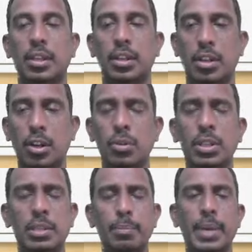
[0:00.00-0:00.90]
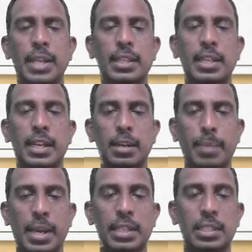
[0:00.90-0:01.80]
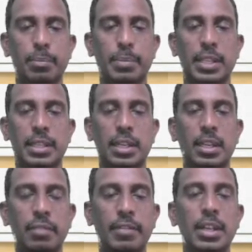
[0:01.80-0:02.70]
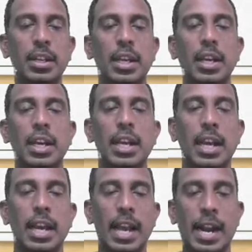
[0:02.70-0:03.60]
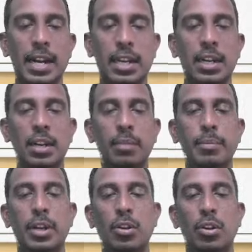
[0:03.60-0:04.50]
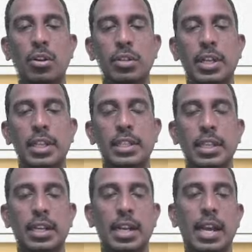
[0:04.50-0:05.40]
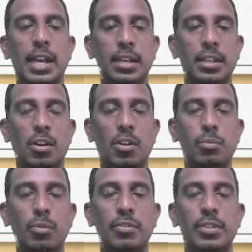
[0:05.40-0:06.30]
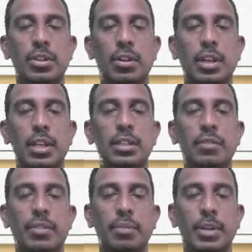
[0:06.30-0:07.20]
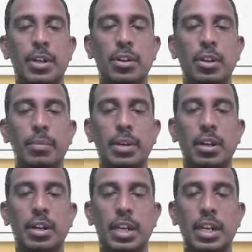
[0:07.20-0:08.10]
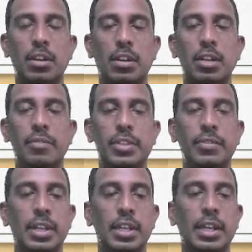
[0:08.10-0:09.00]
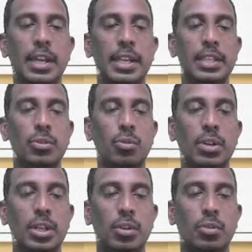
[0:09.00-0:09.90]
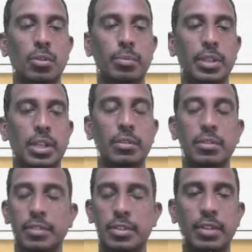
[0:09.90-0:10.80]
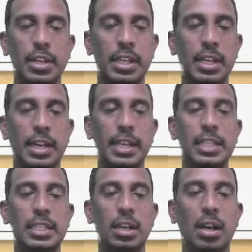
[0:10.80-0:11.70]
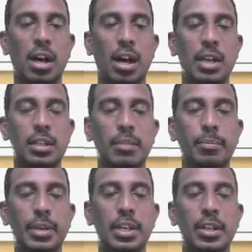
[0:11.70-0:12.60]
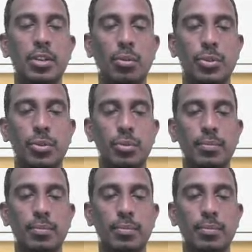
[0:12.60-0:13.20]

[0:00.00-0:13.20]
Not only sympathetic and parasympathetic, even adrenal medulla, that is the gland, the hormone which are released from adrenal medulla, adrenaline, which will increase cardiac output, that is, which will increase the heartbeat also.